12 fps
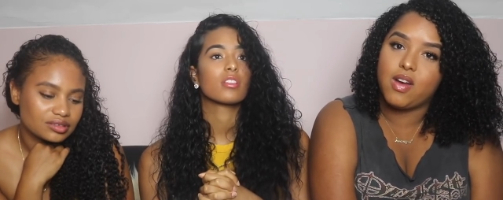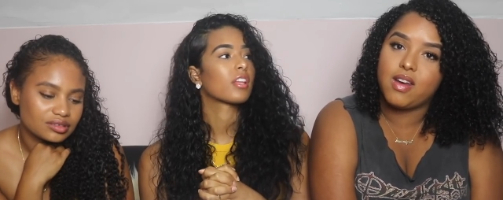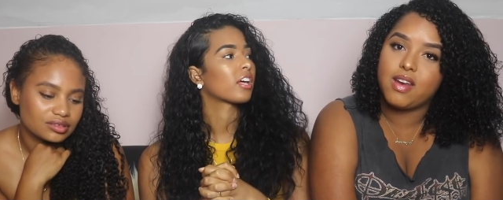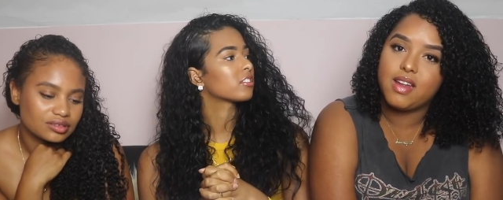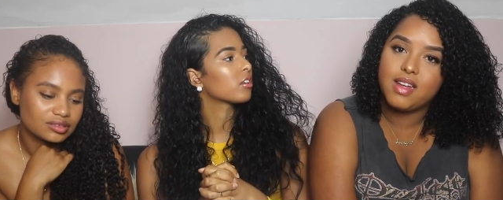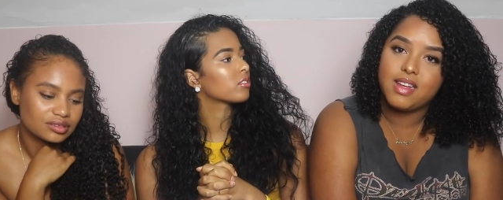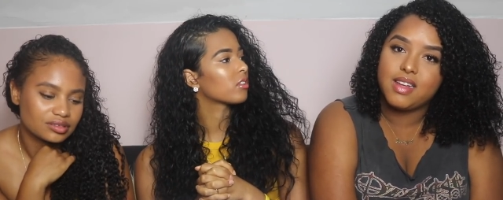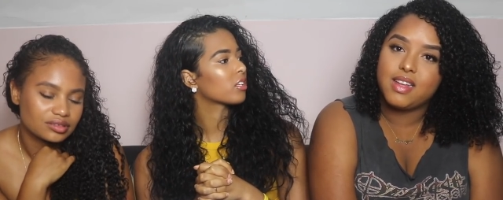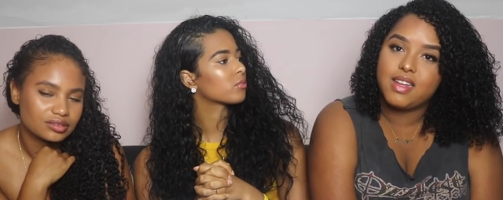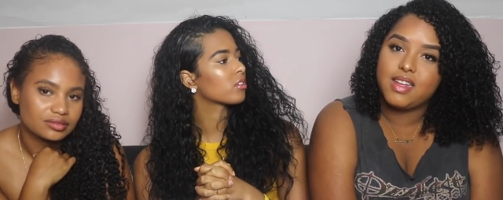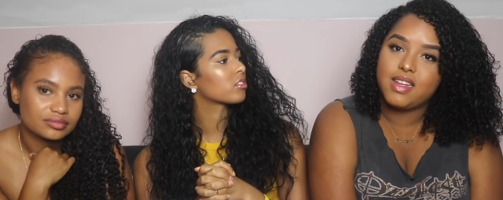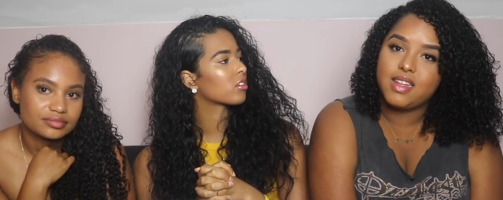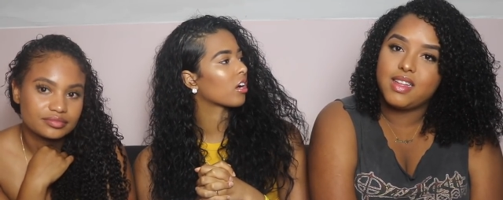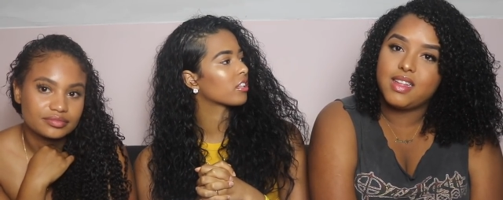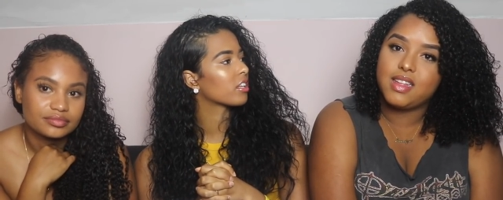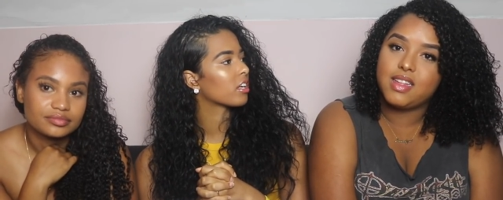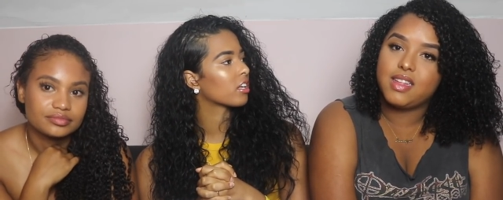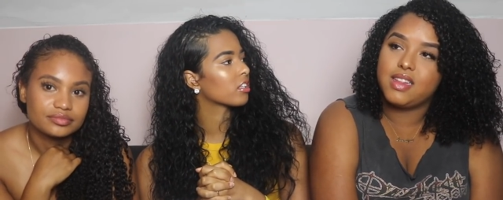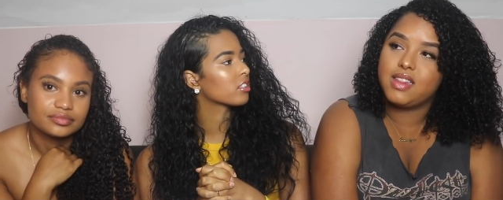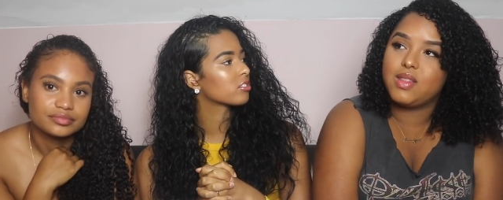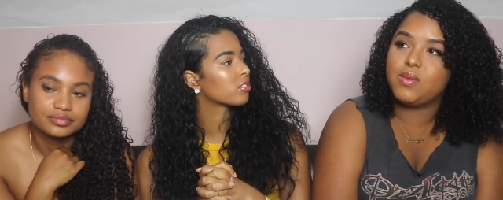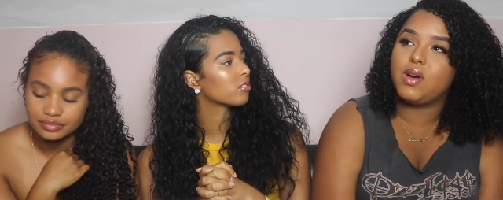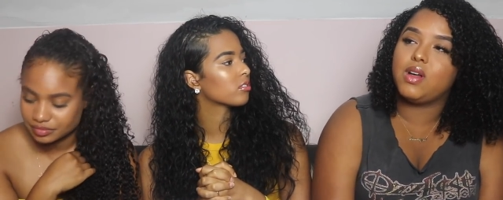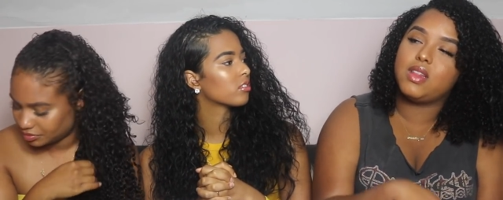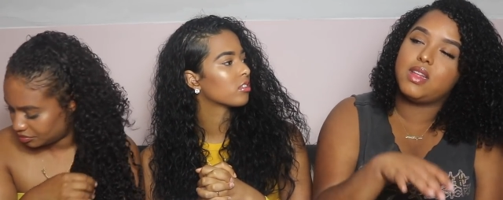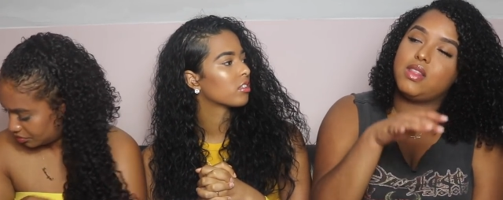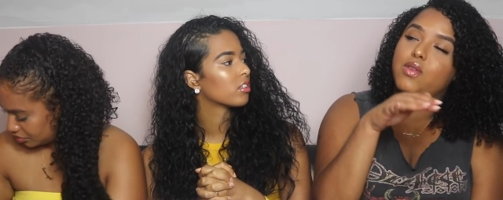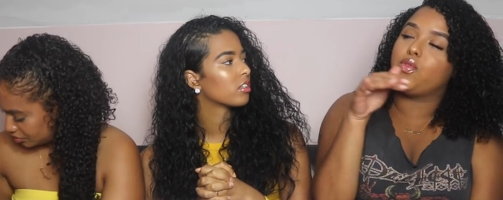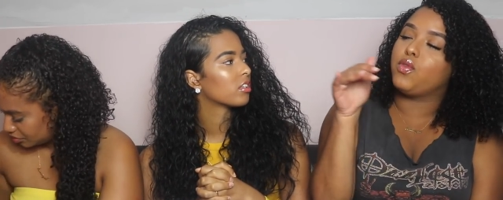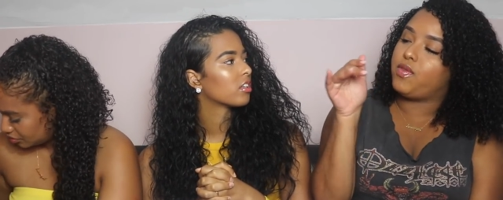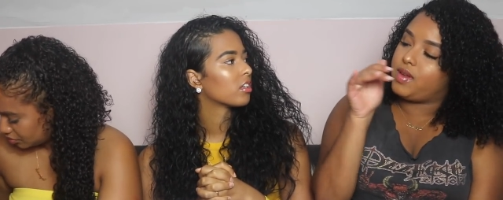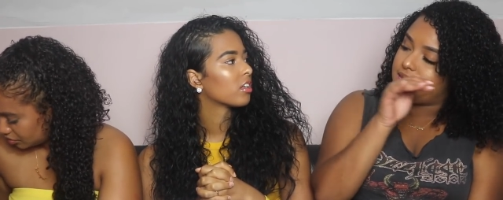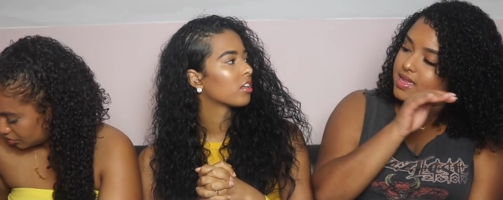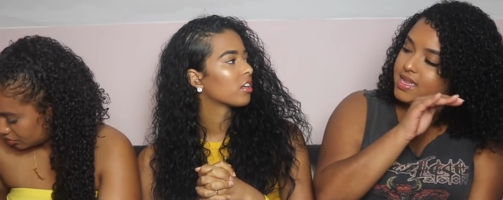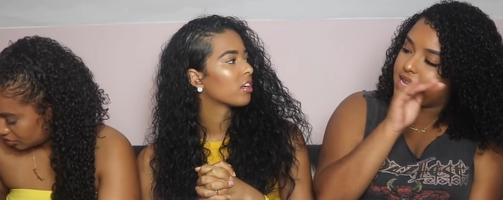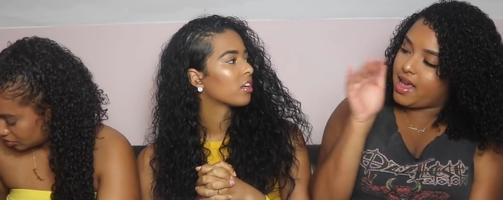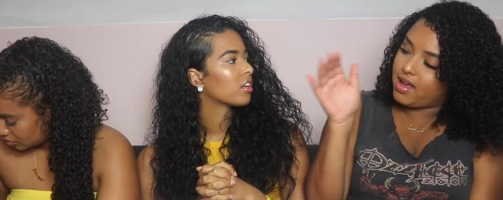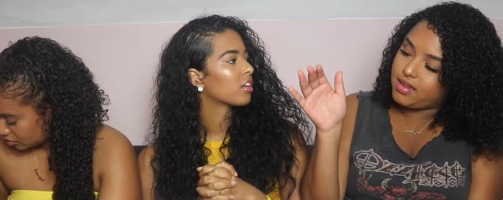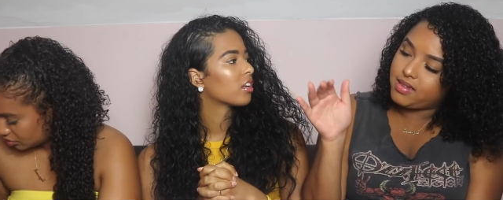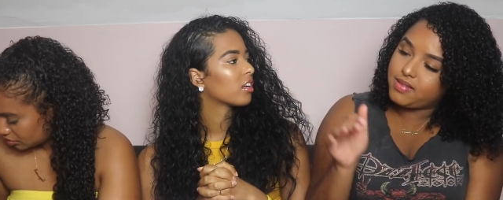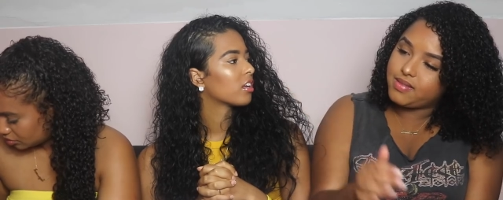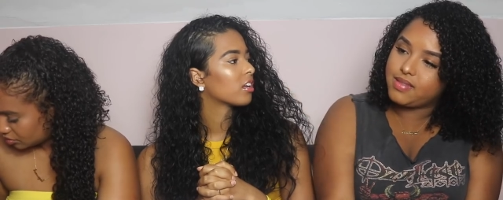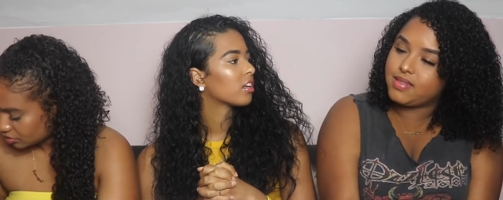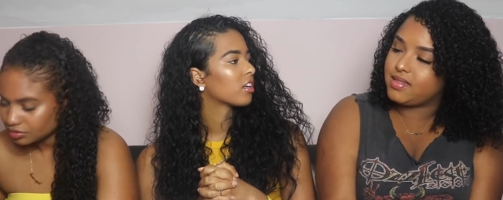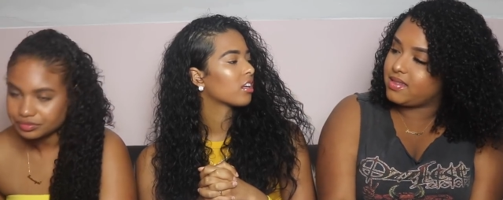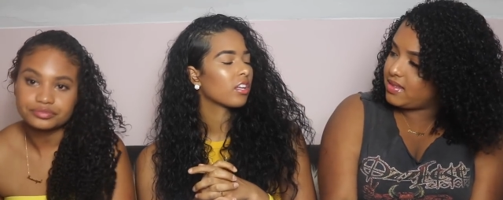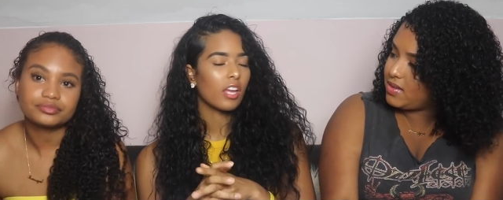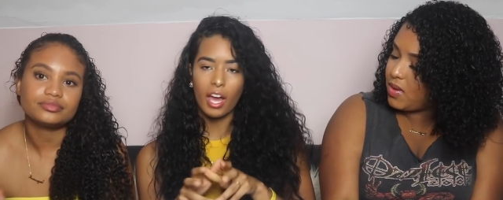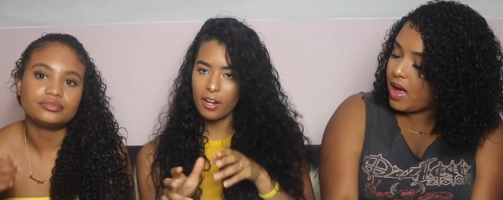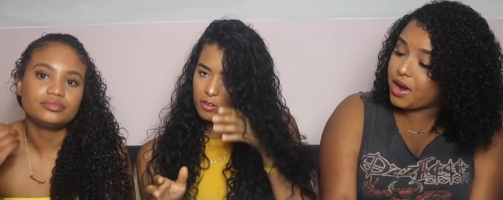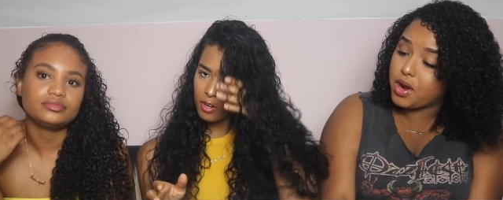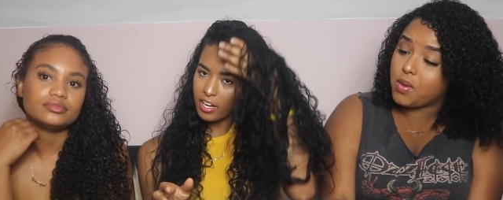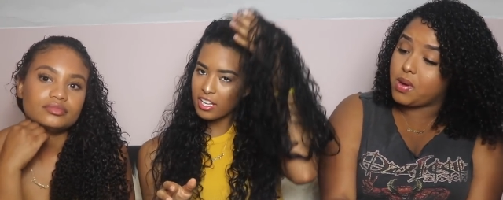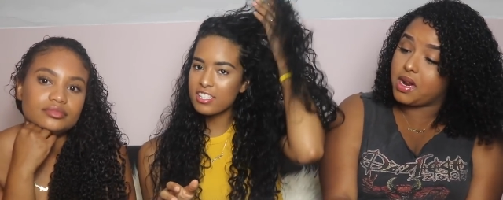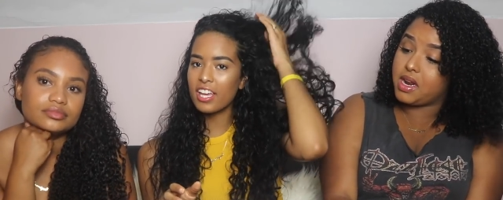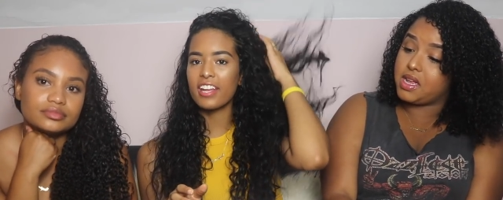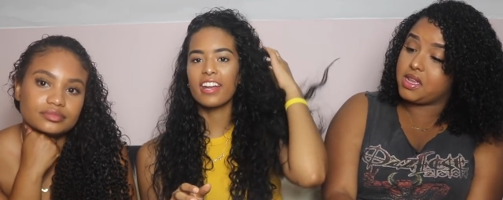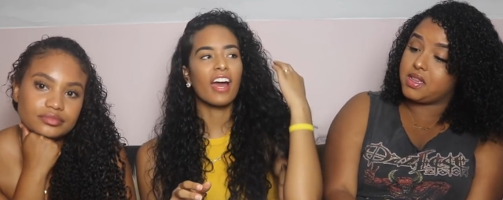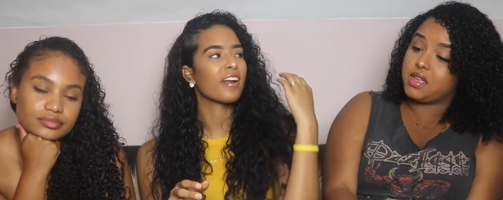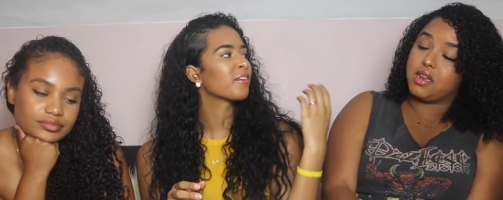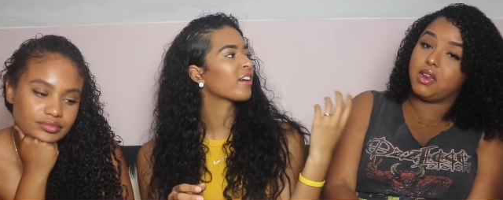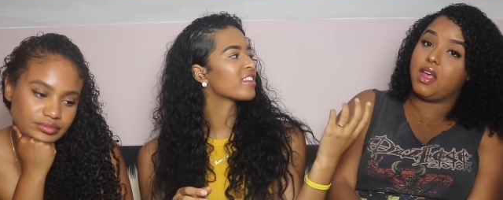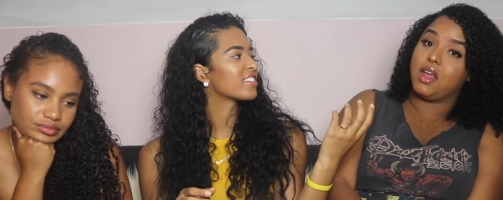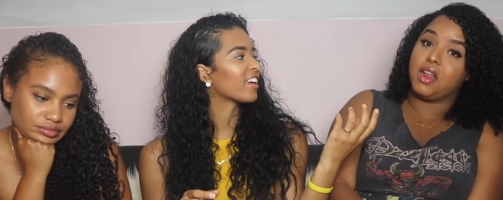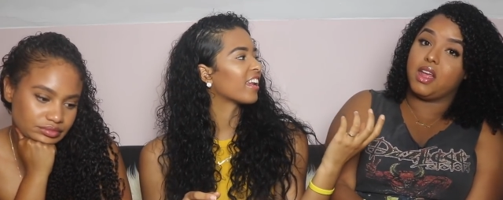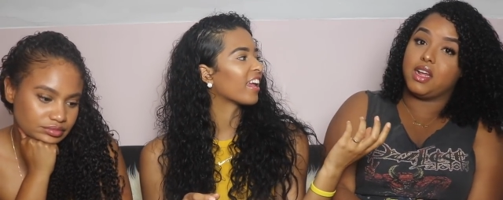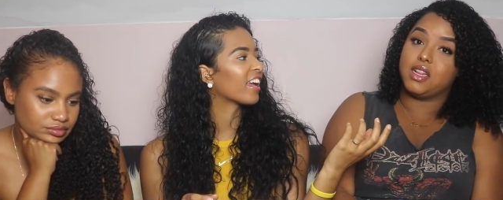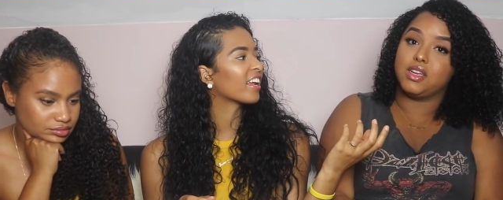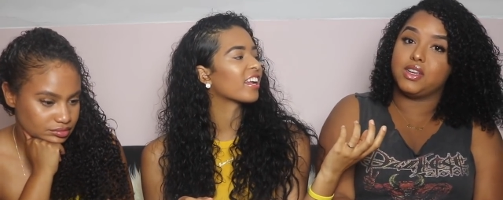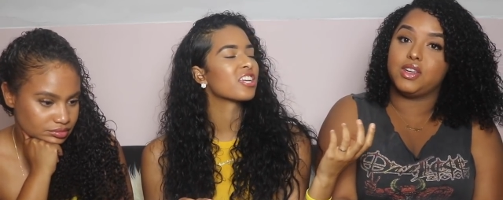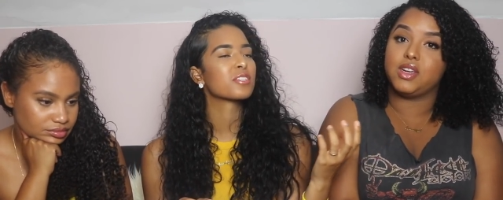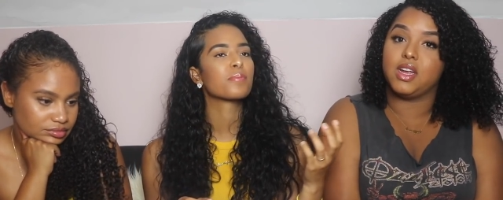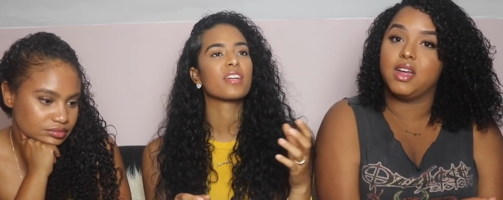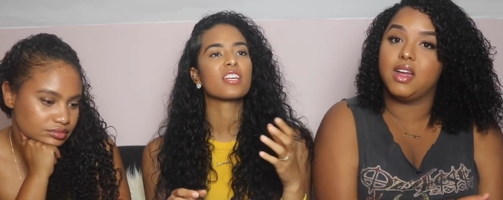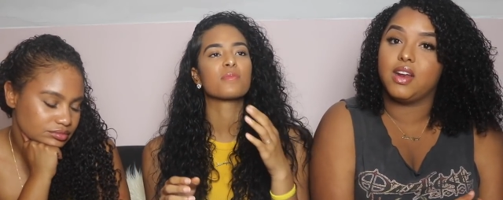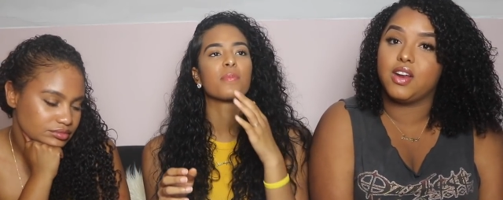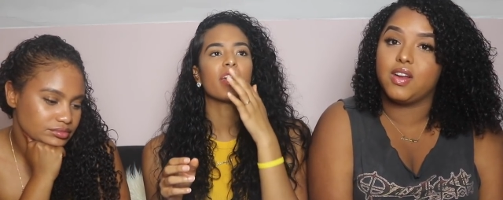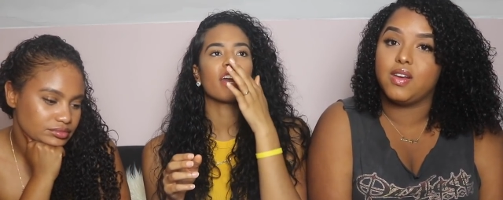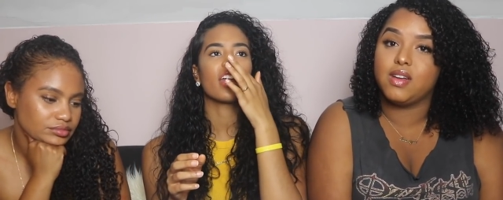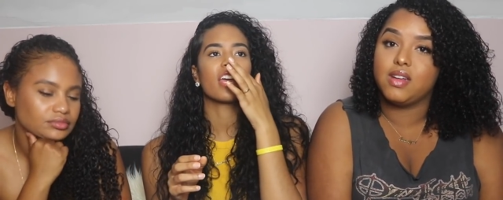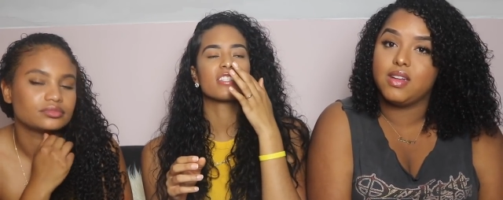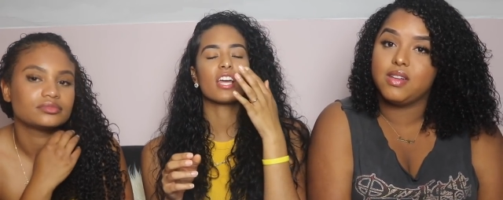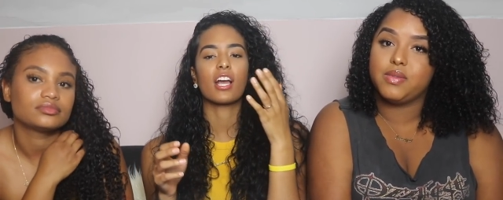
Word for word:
Speaker 1: That's how that's what it's
Speaker 2: called in English. Too. Well, the, the roof is the scene.
Speaker 1: Yeah, I don't, know how to say it. I don't know how to say it in English, but it's made out. It's